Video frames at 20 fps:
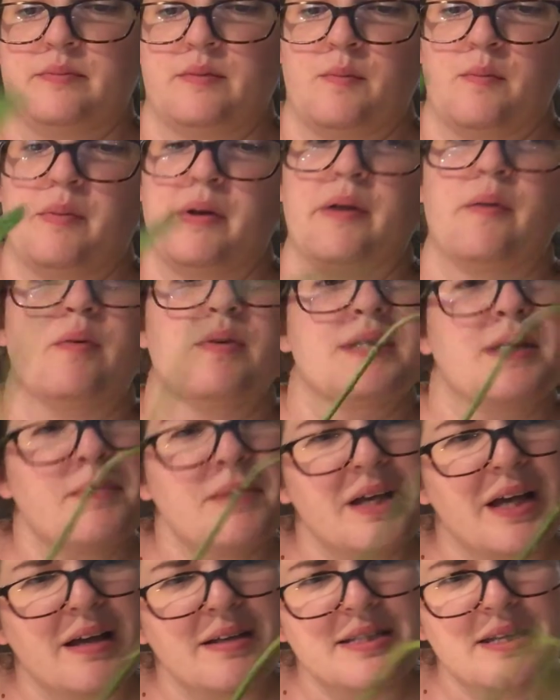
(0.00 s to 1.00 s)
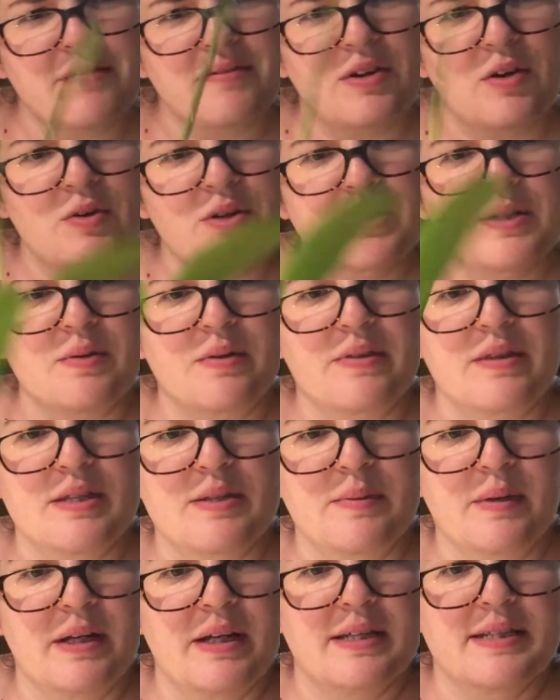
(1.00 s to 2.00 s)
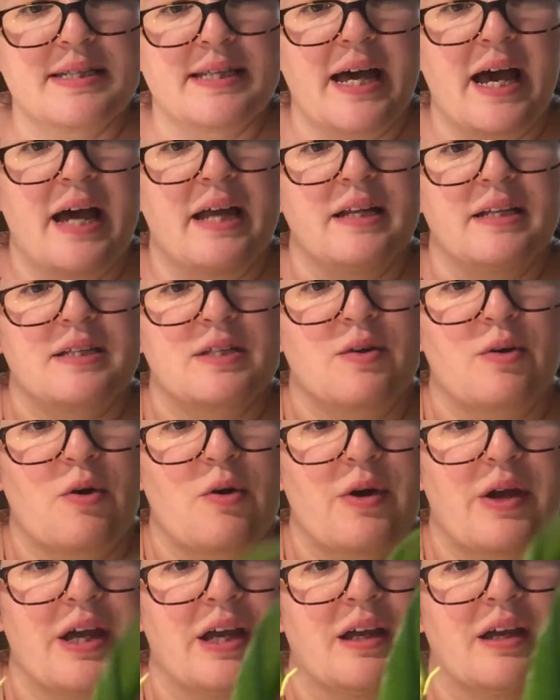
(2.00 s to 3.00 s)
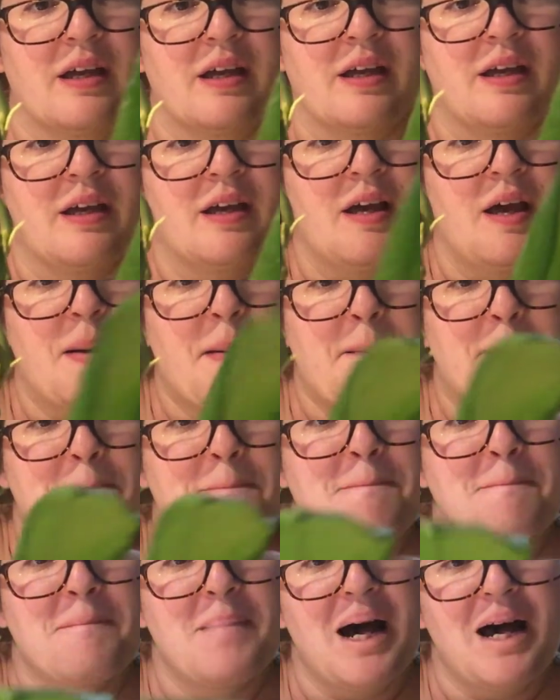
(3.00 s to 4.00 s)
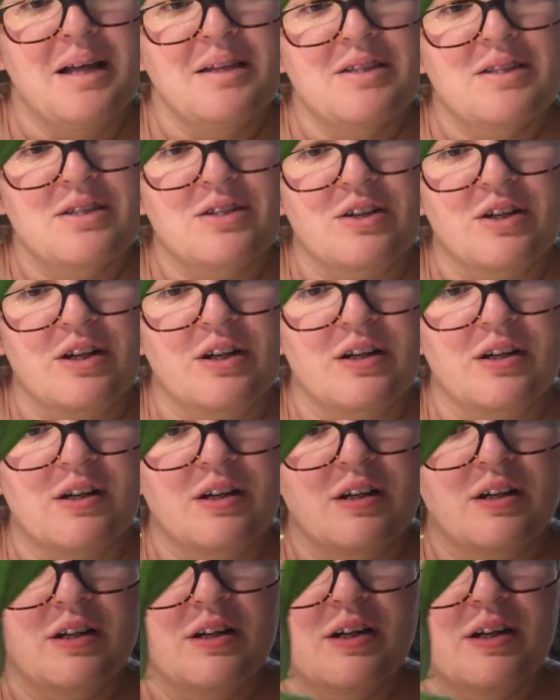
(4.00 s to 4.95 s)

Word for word: but something else I've noticed with this one is that it's growing monster